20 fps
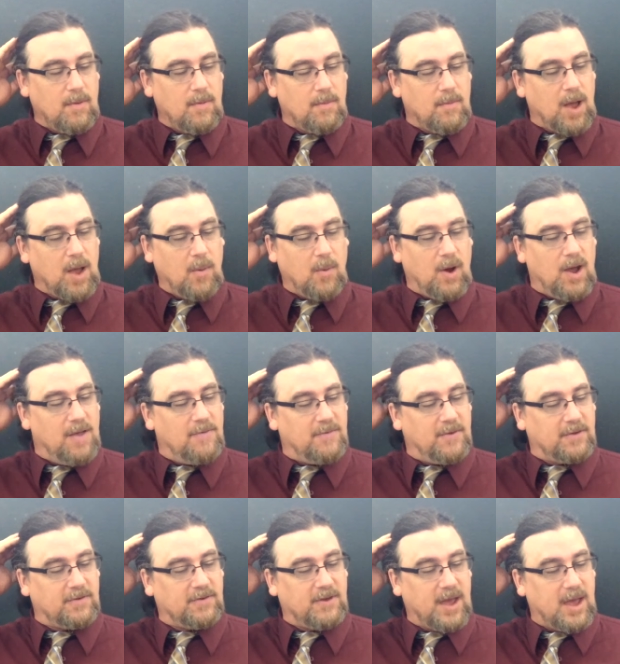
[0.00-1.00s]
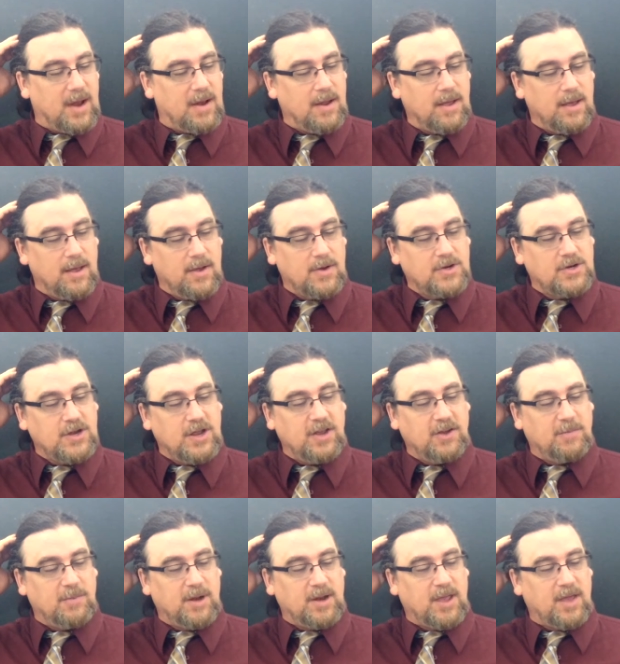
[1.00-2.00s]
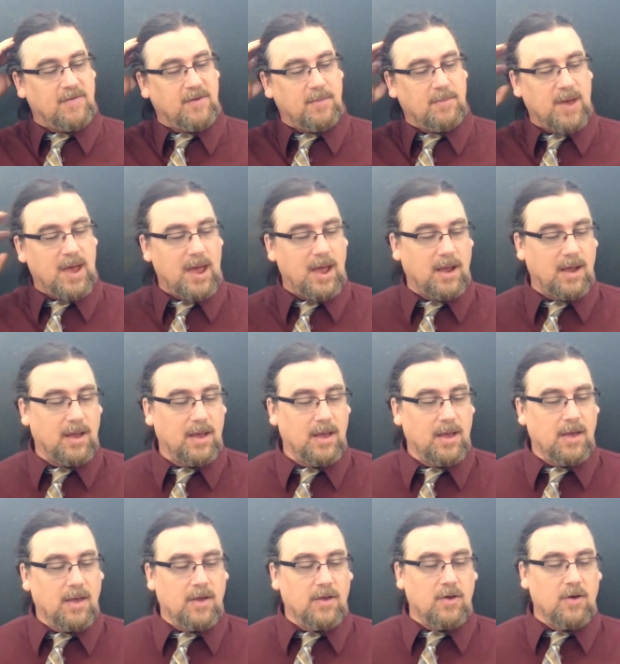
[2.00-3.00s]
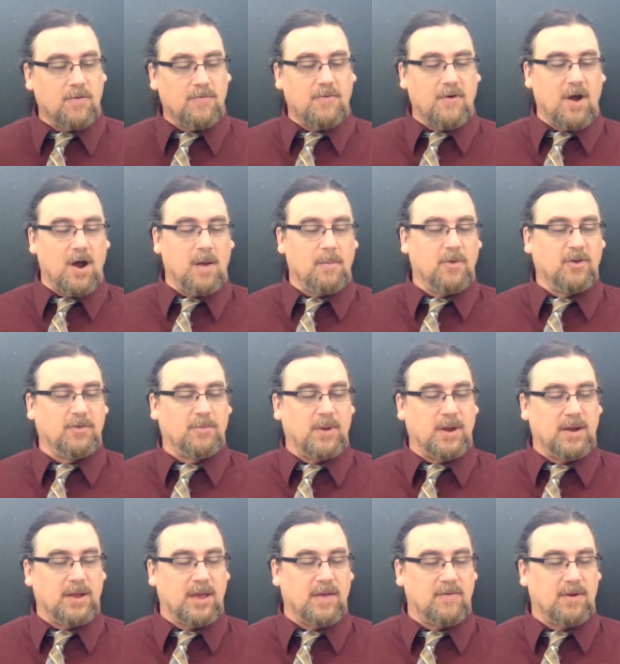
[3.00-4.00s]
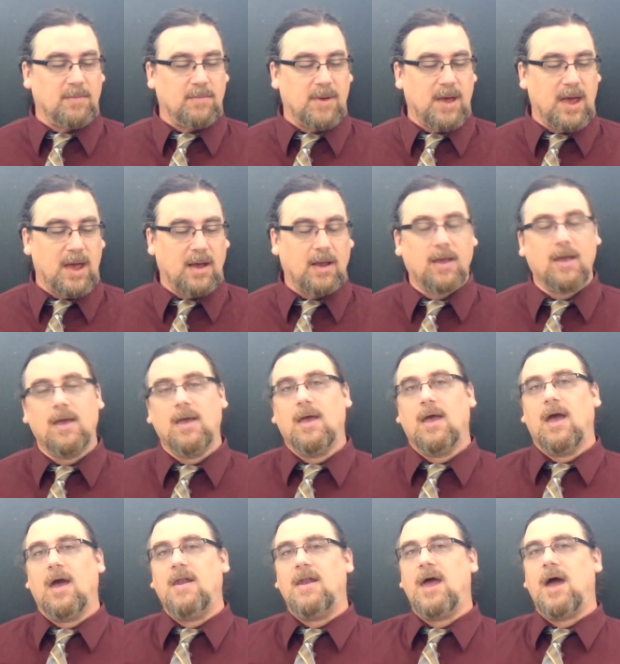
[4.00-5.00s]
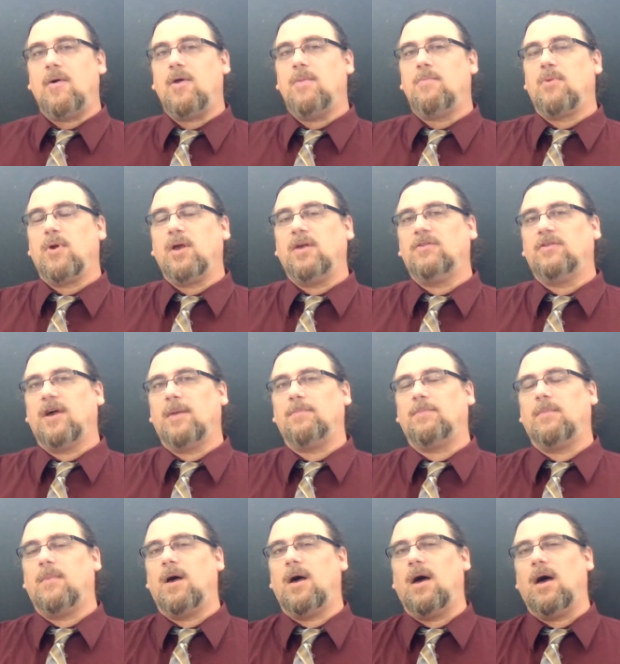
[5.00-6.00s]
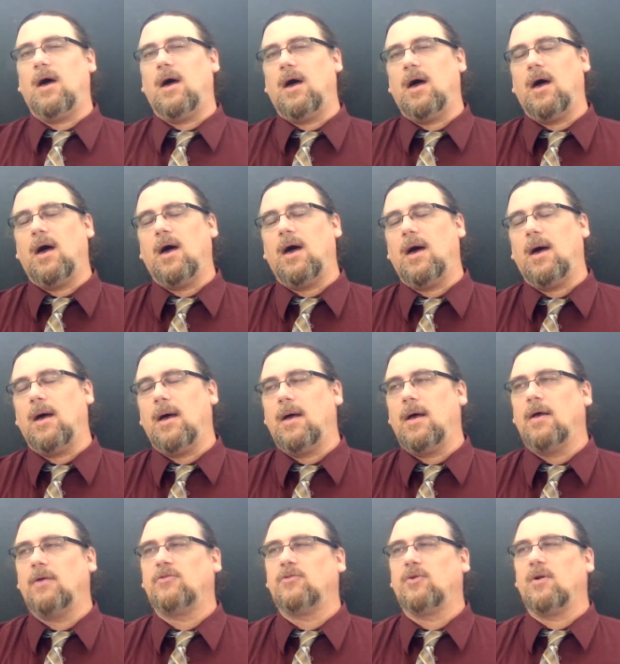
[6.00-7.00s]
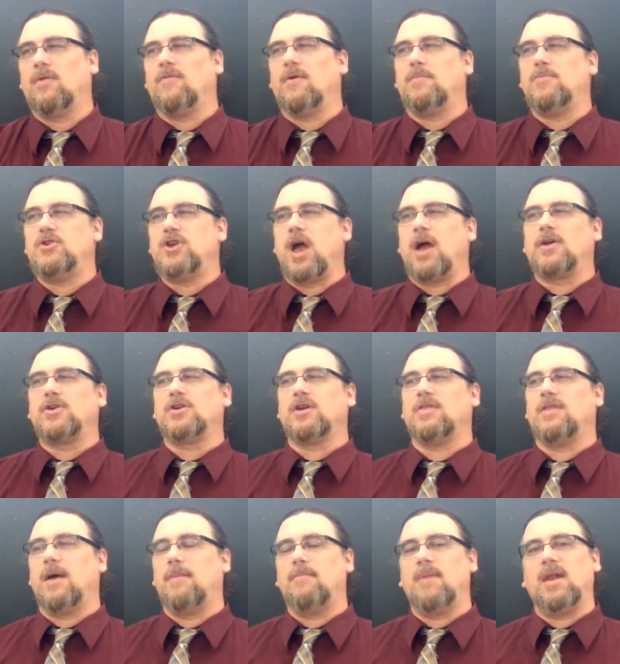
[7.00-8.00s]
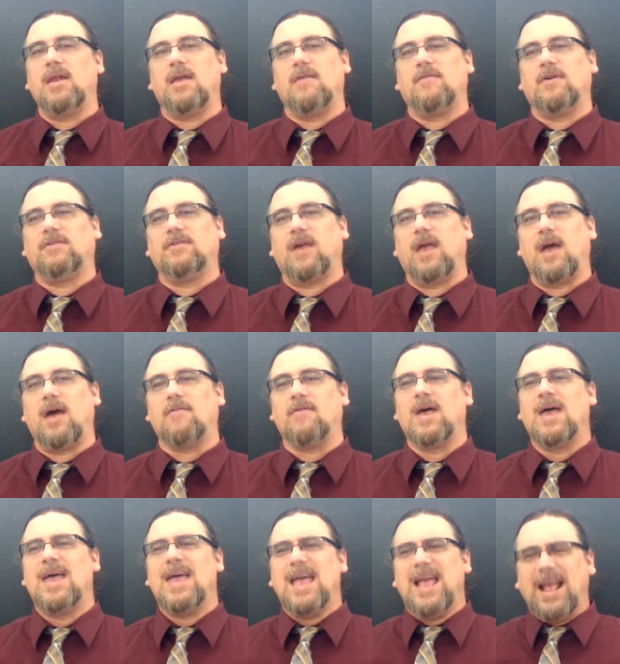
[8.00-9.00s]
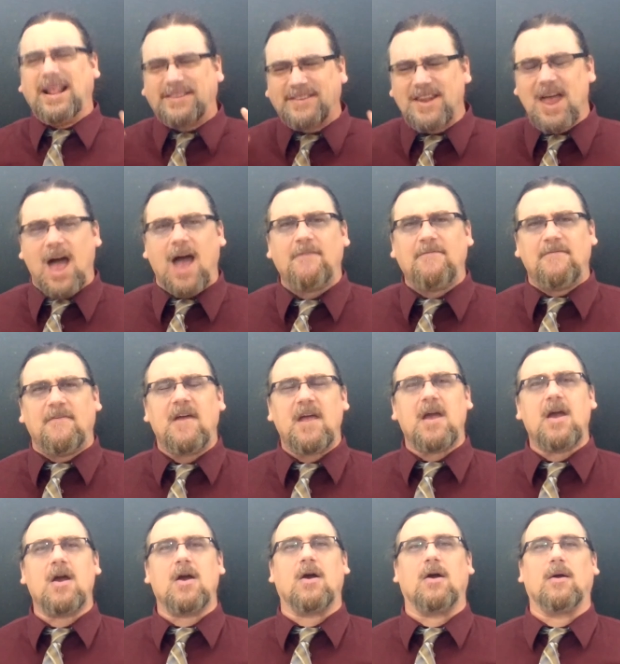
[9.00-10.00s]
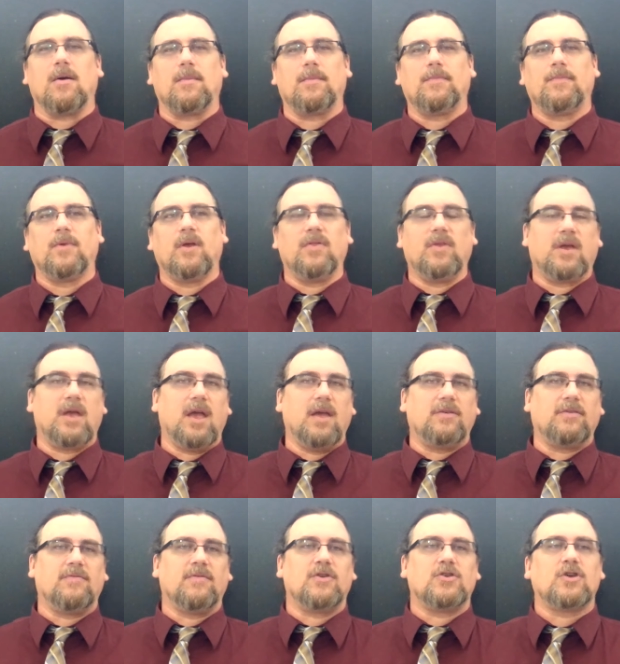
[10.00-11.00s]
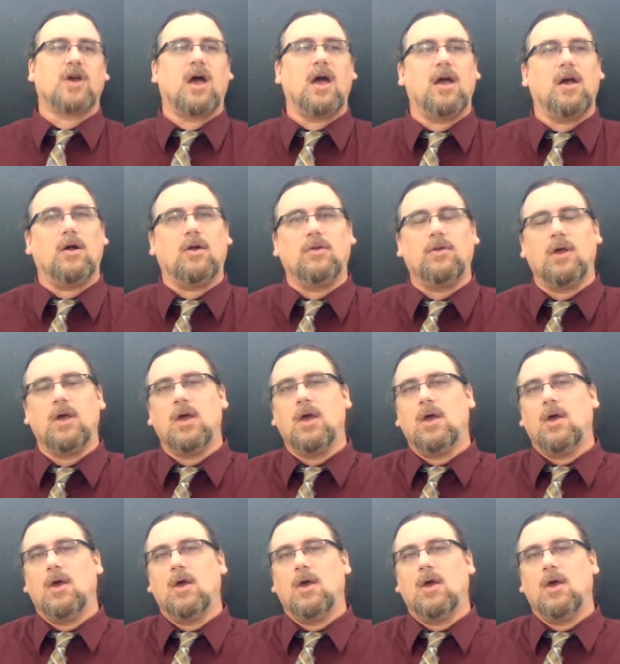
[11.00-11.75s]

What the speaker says: my wife is dead. She has been given back. Your farm has been given back. And now he brings up a sort of objection that many of us have. It's not fair. In the case of a child